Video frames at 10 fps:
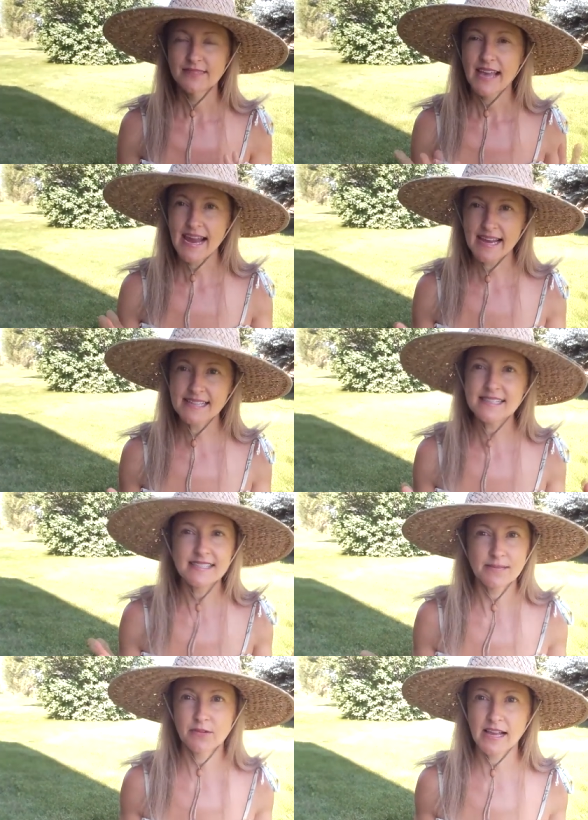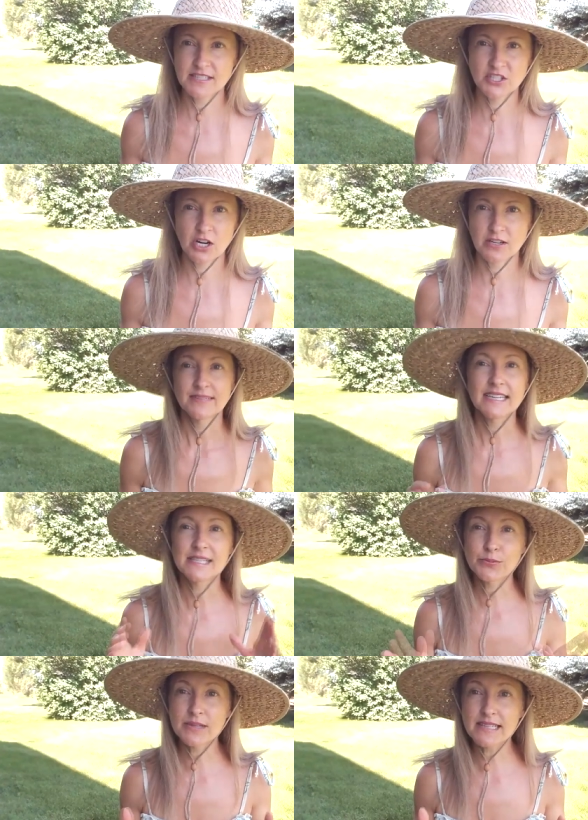and some glass jars.
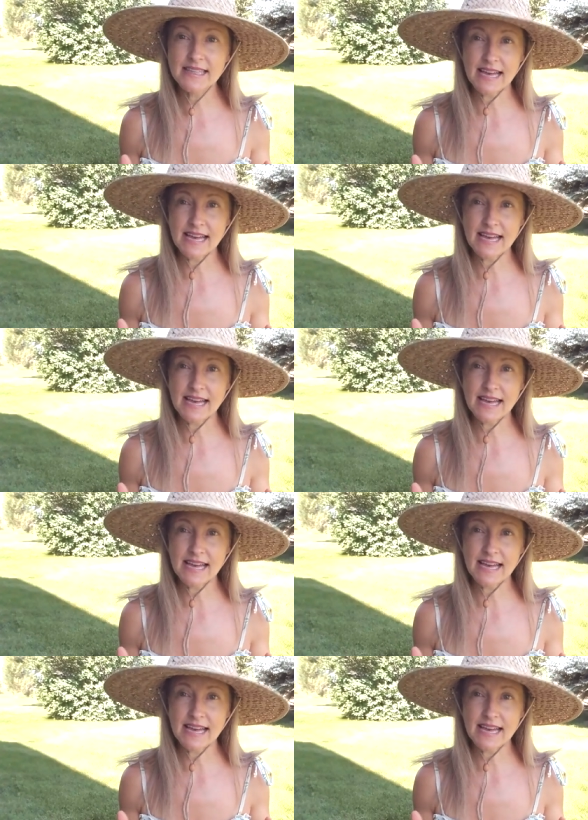It's really that